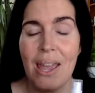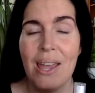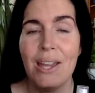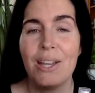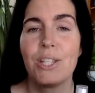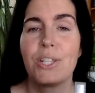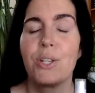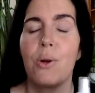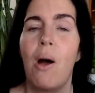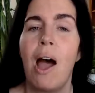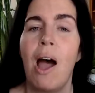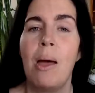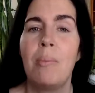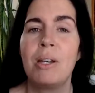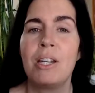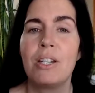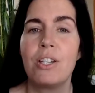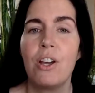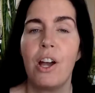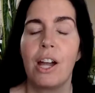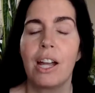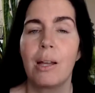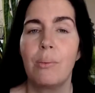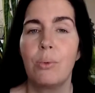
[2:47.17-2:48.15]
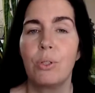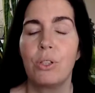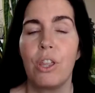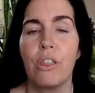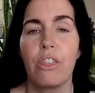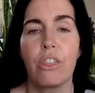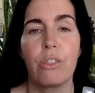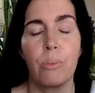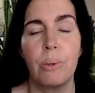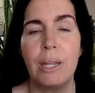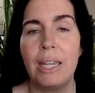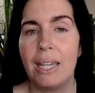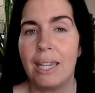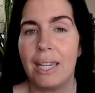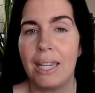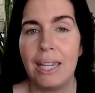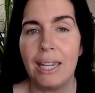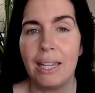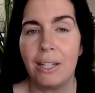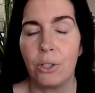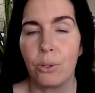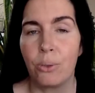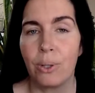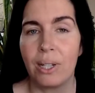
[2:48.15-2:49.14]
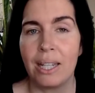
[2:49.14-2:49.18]
So I'm going to talk about the three key
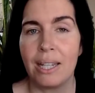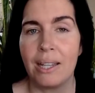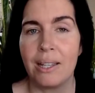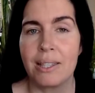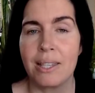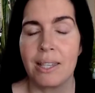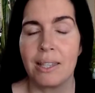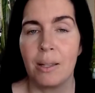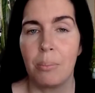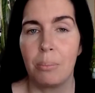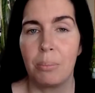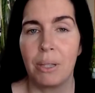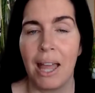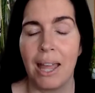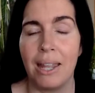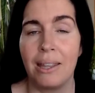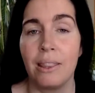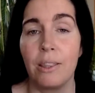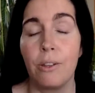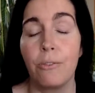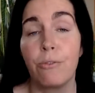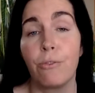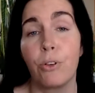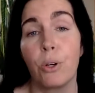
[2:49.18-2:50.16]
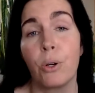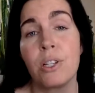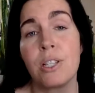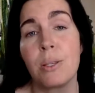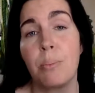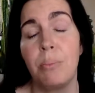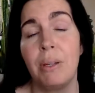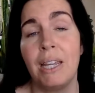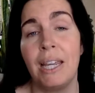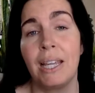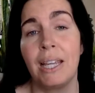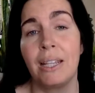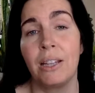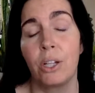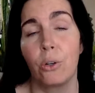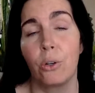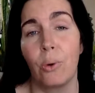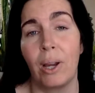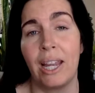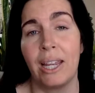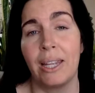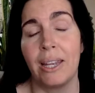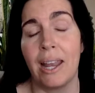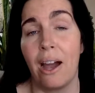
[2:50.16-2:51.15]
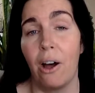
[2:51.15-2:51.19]
ingredients in the blend, the first being the
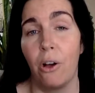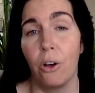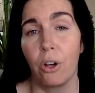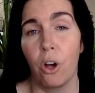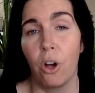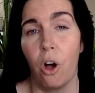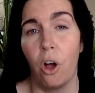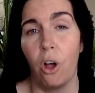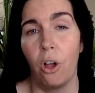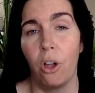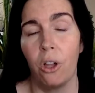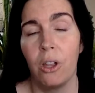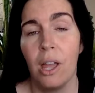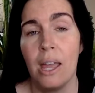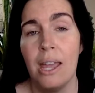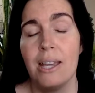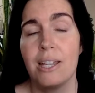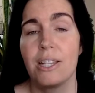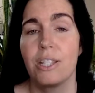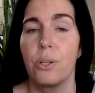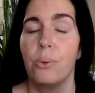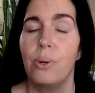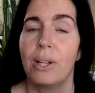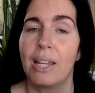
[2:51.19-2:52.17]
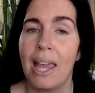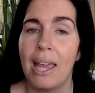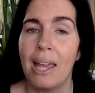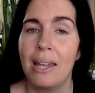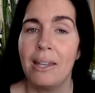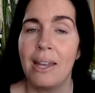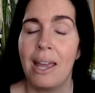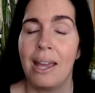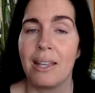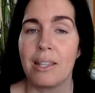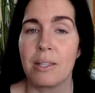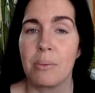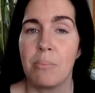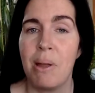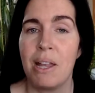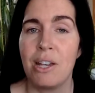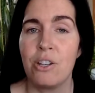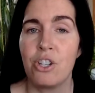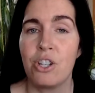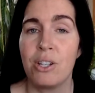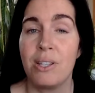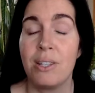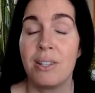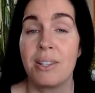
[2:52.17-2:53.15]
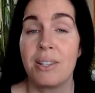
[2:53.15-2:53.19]
grain alcohol. So again, as
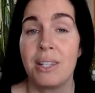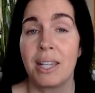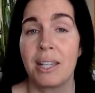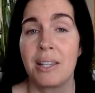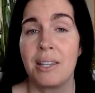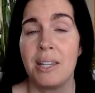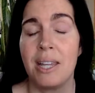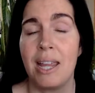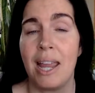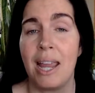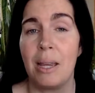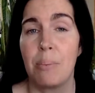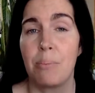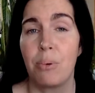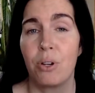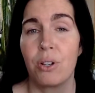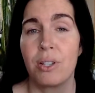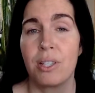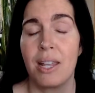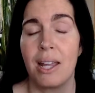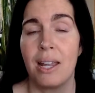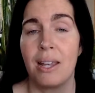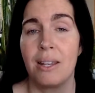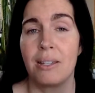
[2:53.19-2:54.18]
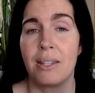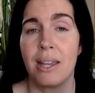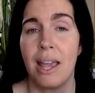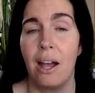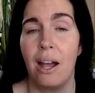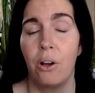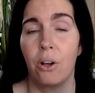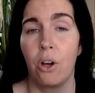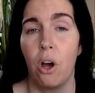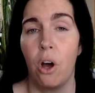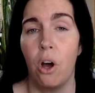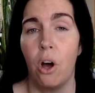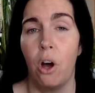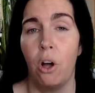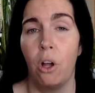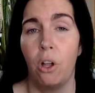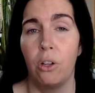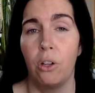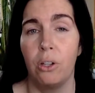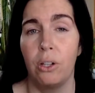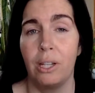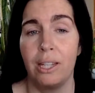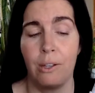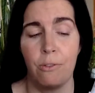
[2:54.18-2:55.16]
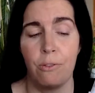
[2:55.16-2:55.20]
mentioned, 68%
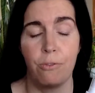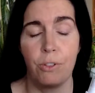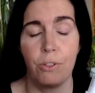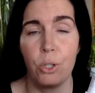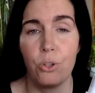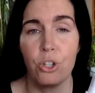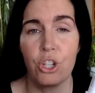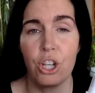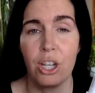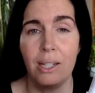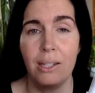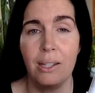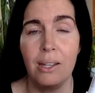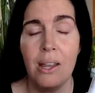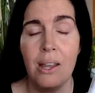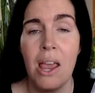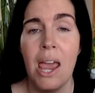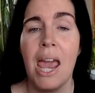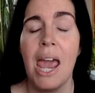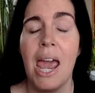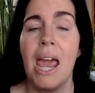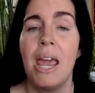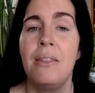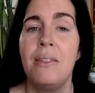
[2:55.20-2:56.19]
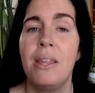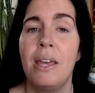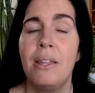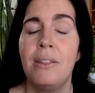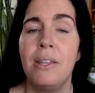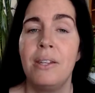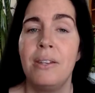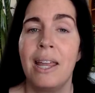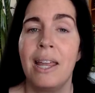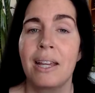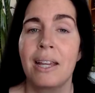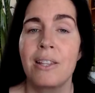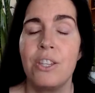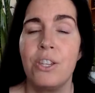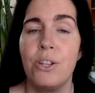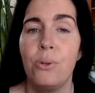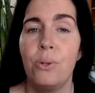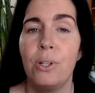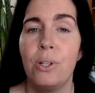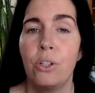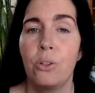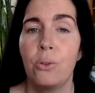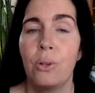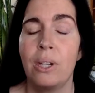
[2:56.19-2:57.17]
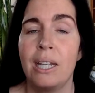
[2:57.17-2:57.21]
alcohol infusion. And then the next two
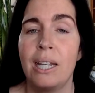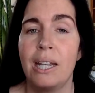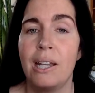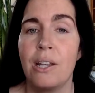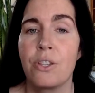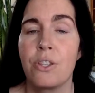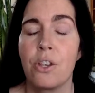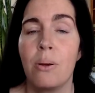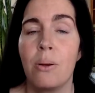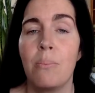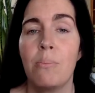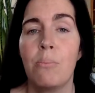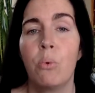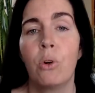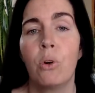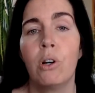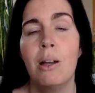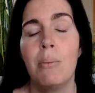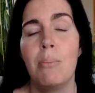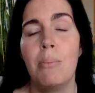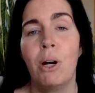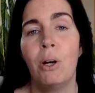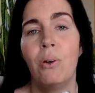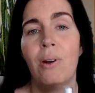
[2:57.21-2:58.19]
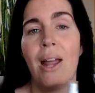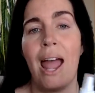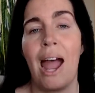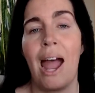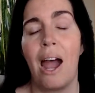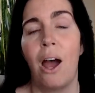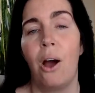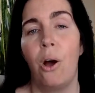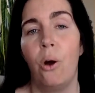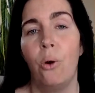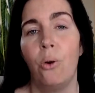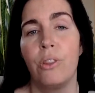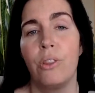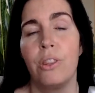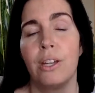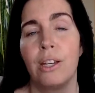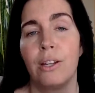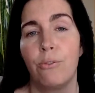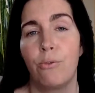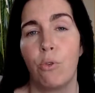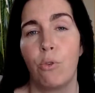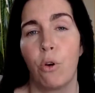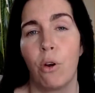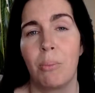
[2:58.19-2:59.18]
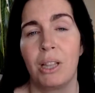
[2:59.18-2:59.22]
ingredients are more about how the
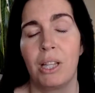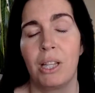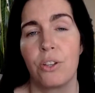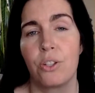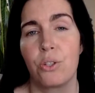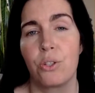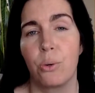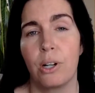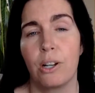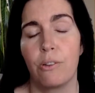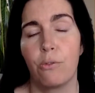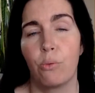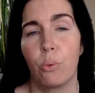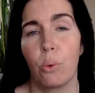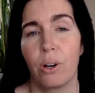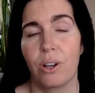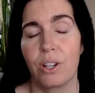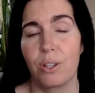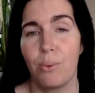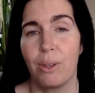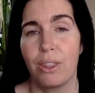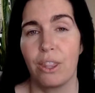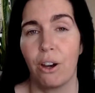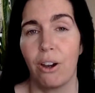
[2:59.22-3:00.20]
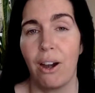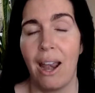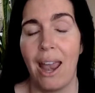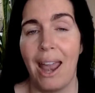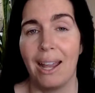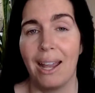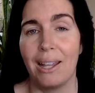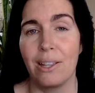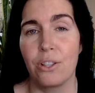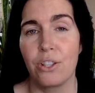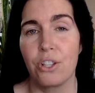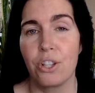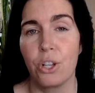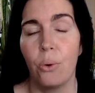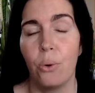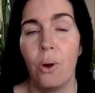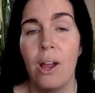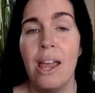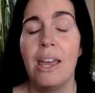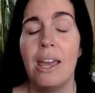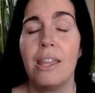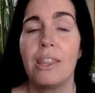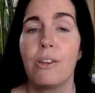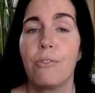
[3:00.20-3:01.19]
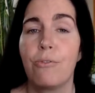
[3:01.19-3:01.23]
formula sort of works with our hands. So the